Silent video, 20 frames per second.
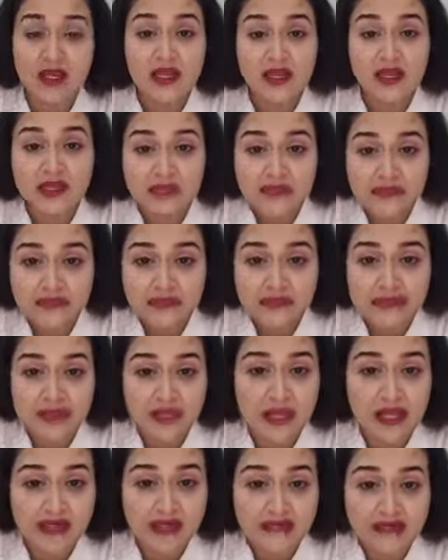If
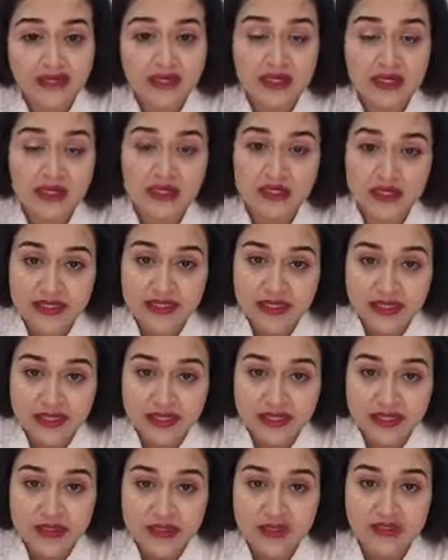left
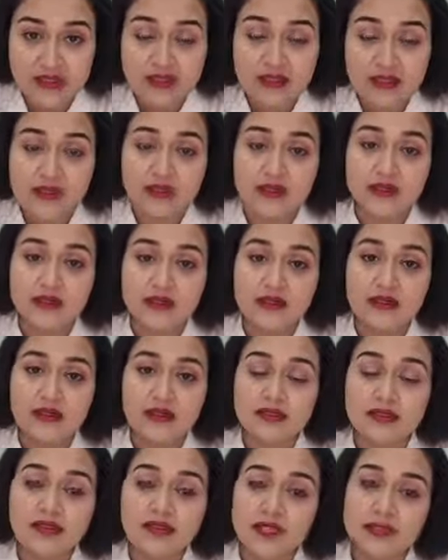untreated,
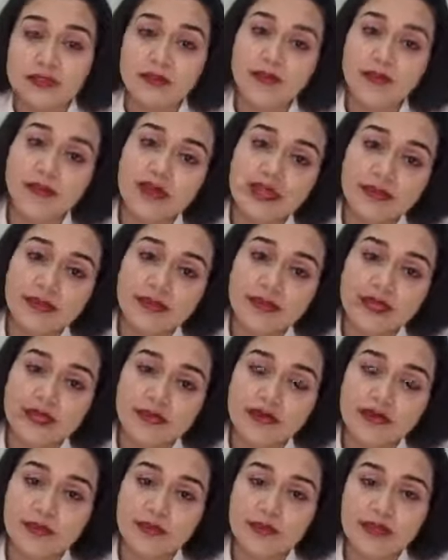there may be
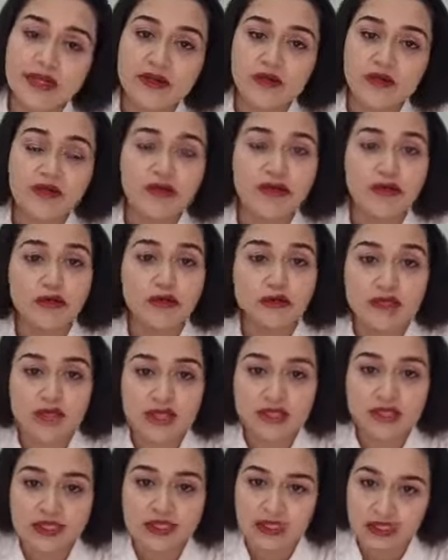development of
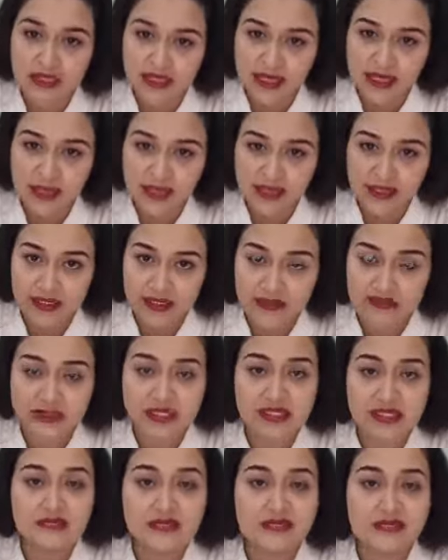nodular cystic acne,
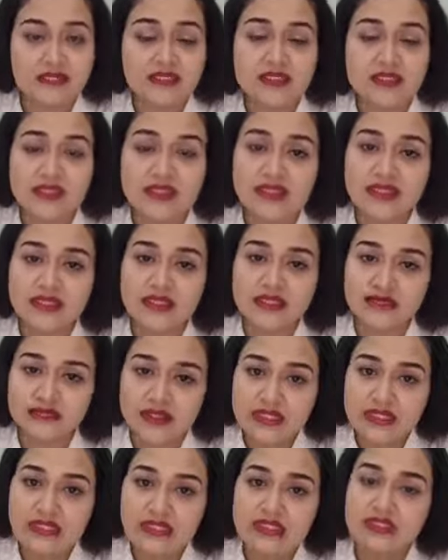which is the
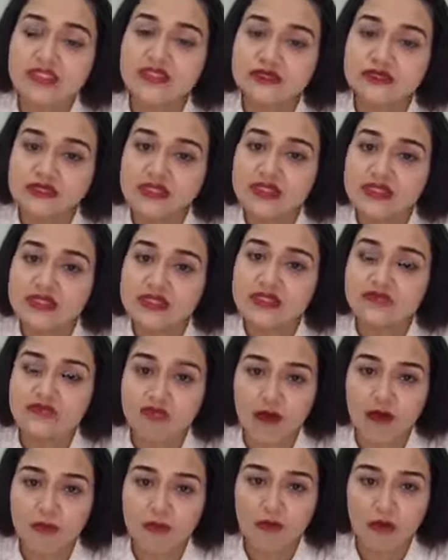severest
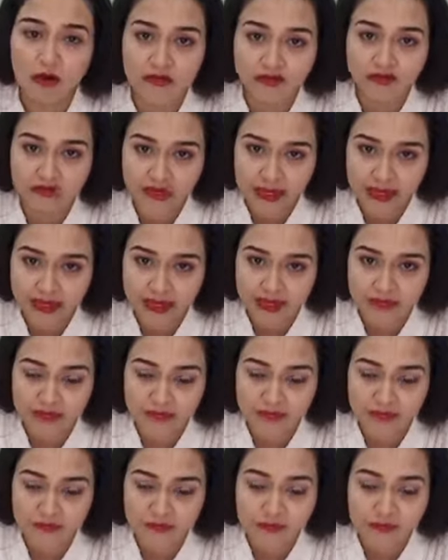form of acne.